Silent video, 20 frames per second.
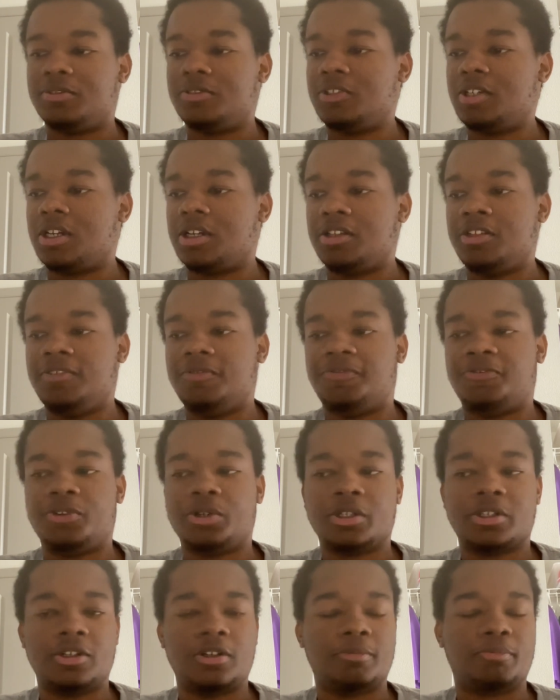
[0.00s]
God, he
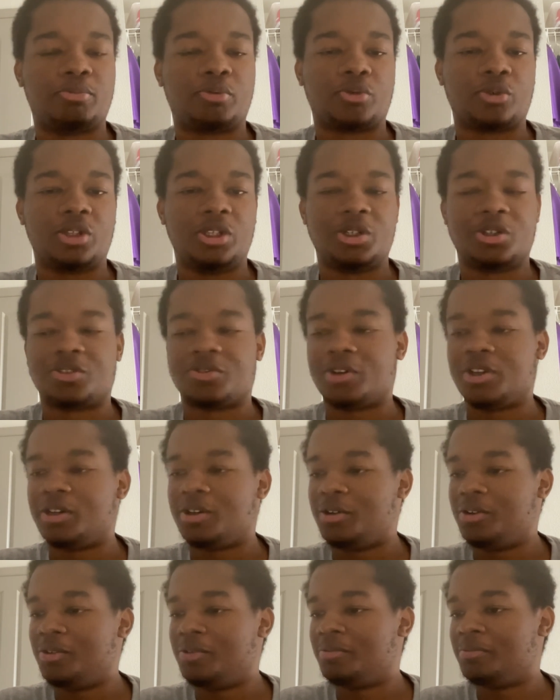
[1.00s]
fucking
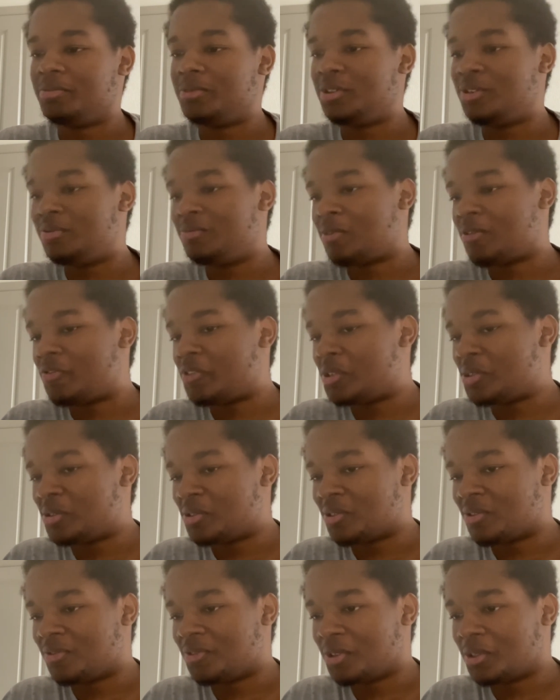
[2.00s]
obliterated him in Revenge
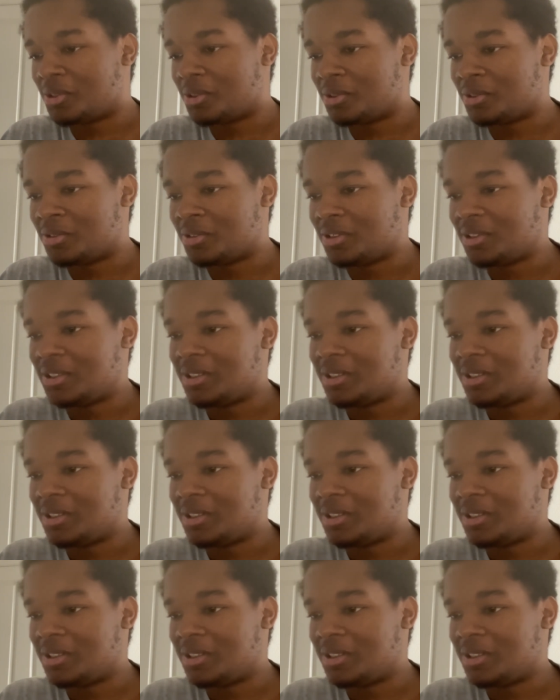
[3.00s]
of the Fallen.